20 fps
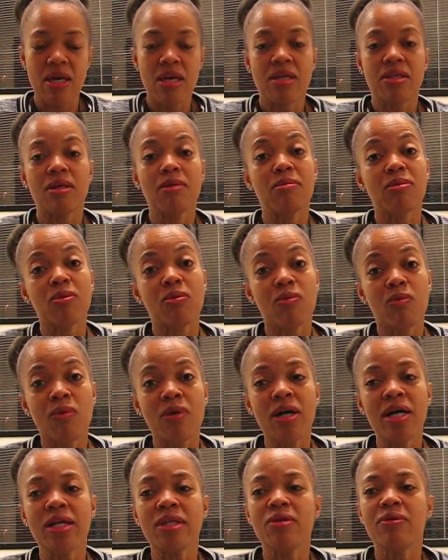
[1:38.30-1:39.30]
Number
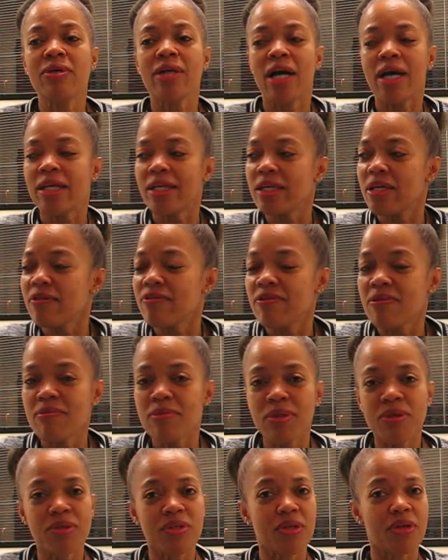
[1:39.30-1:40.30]
one, you got to get
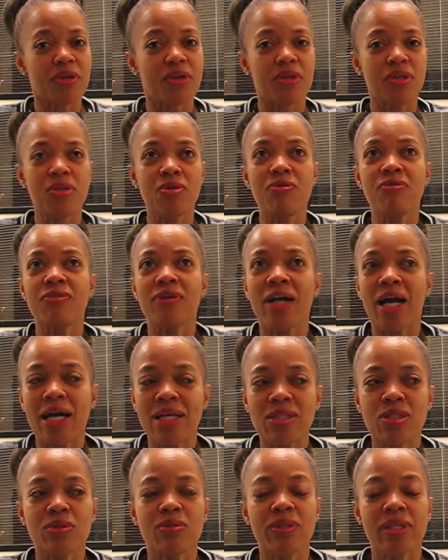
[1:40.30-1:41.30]
familiar. You've
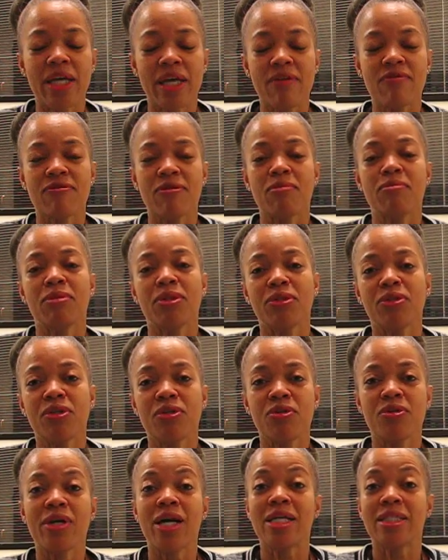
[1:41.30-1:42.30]
got to get familiar.
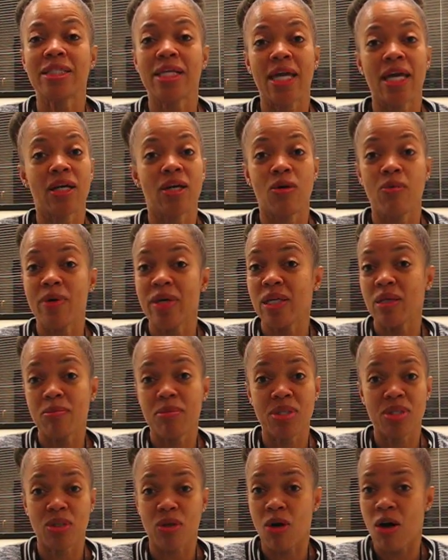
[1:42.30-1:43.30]
You guys can't go in and
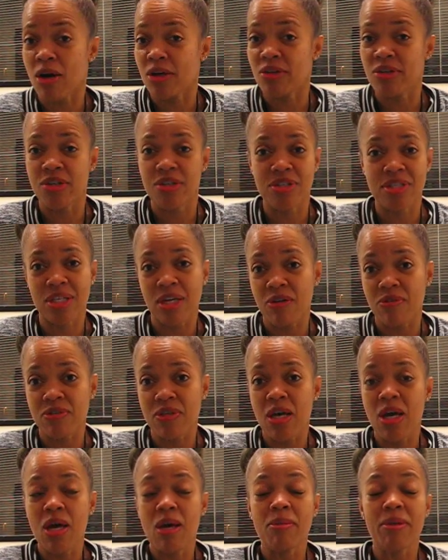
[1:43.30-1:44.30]
be so hard on yourselves
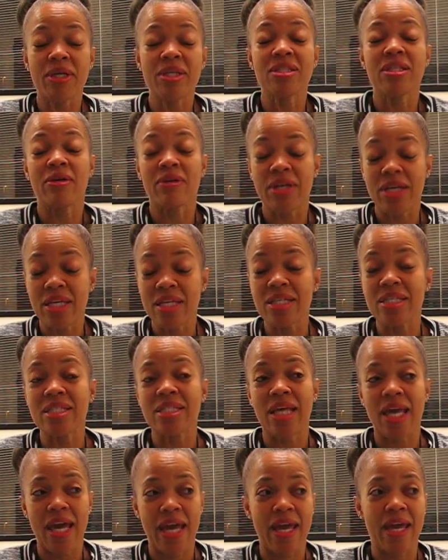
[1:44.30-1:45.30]
because there
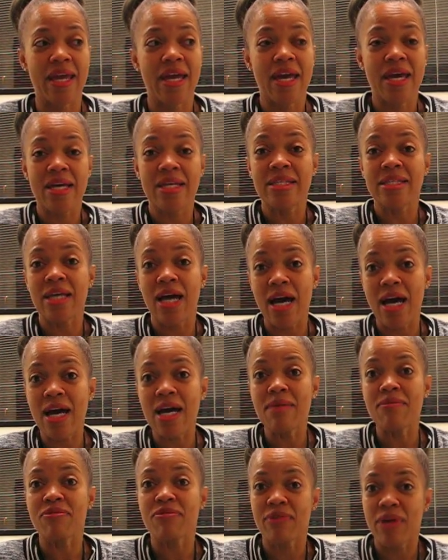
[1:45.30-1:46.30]
is a
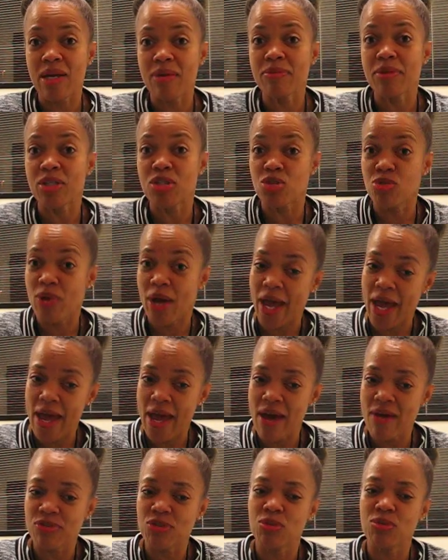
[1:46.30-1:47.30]
time frame that you
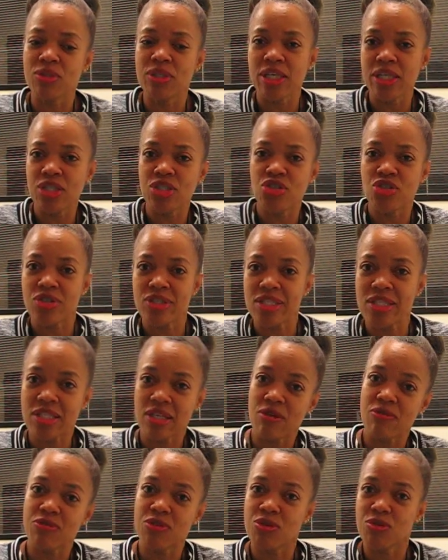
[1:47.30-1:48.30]
have to get
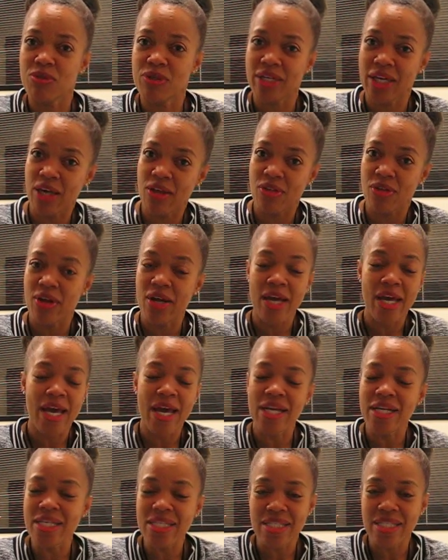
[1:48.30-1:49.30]
yourself together.
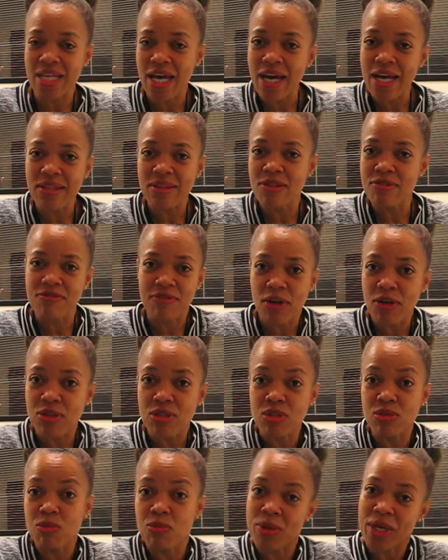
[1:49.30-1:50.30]
And it's not the
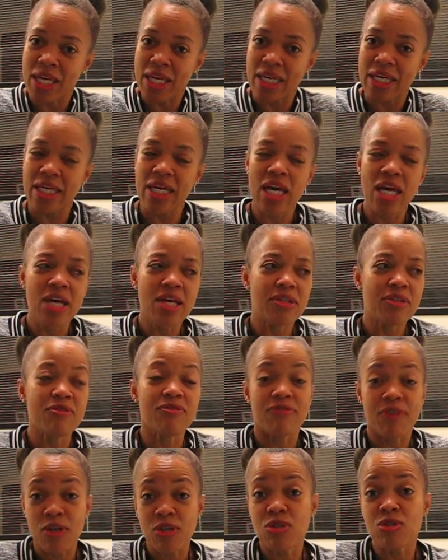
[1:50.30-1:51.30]
first week. The
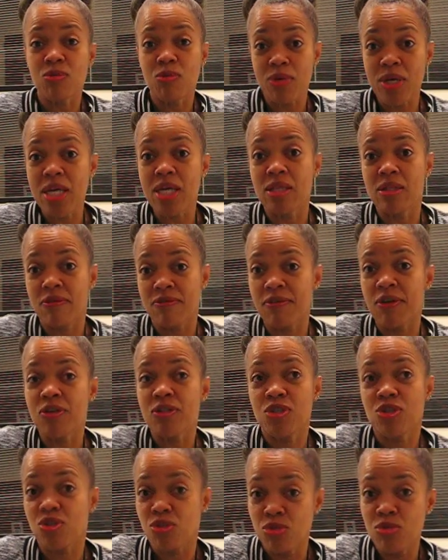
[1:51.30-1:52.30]
first week, the
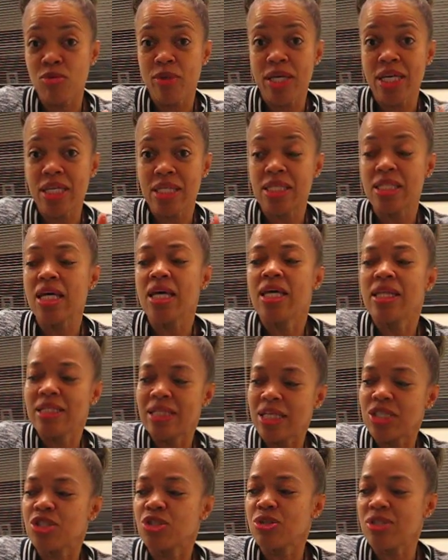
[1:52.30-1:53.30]
first two weeks,
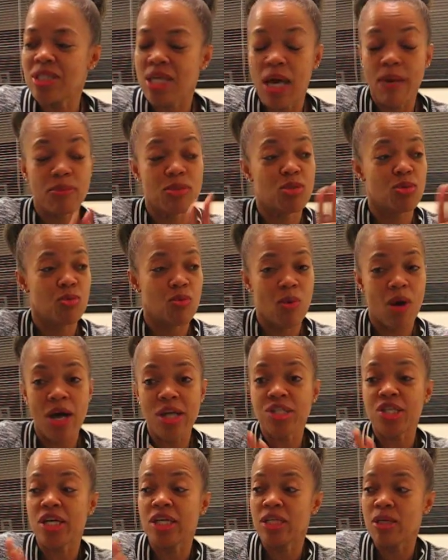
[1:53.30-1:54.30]
that's your time to
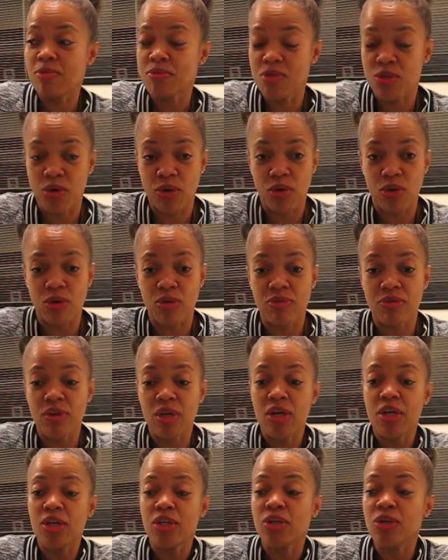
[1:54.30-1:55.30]
watch and observe
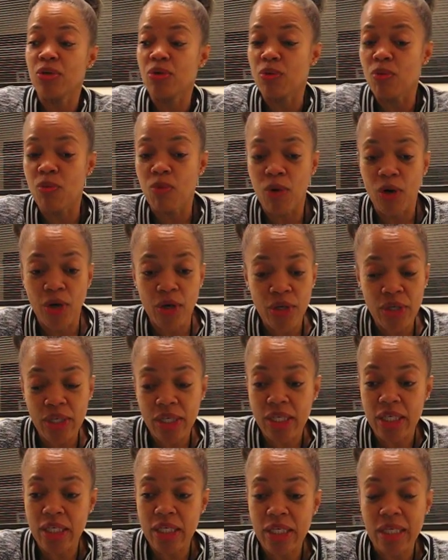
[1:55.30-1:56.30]
your work
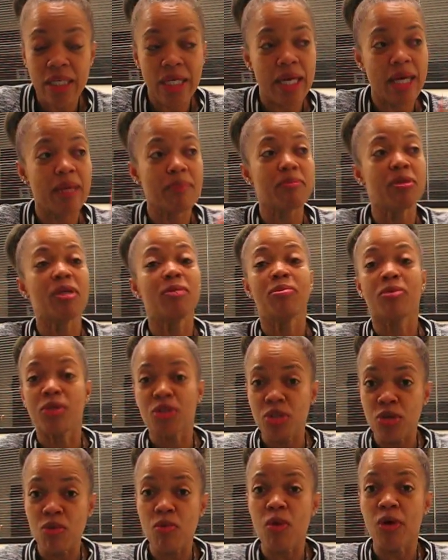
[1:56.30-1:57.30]
and people
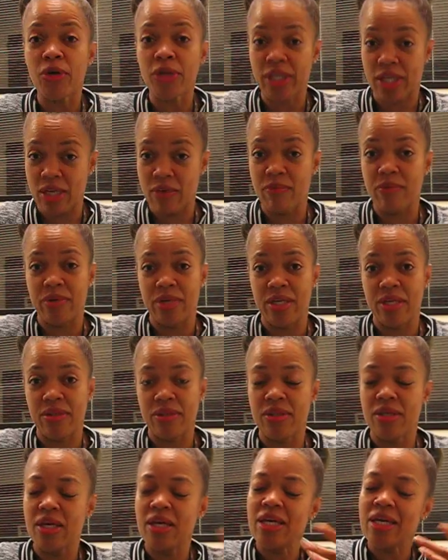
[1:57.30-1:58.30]
you're working
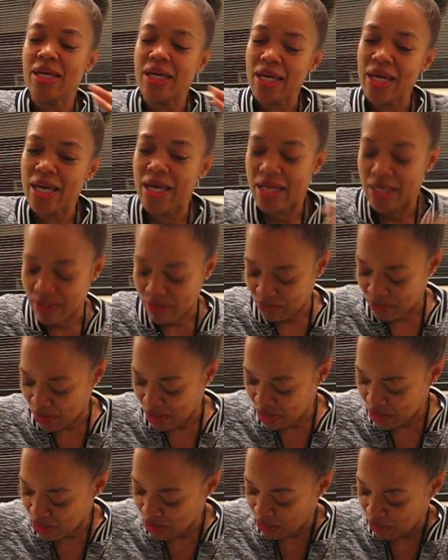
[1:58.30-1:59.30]
with. And,
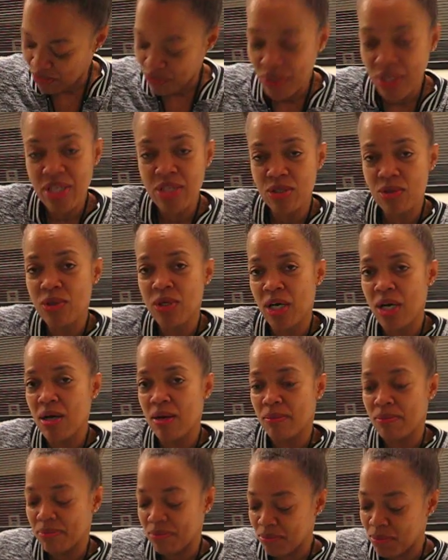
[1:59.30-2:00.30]
you know, things will come.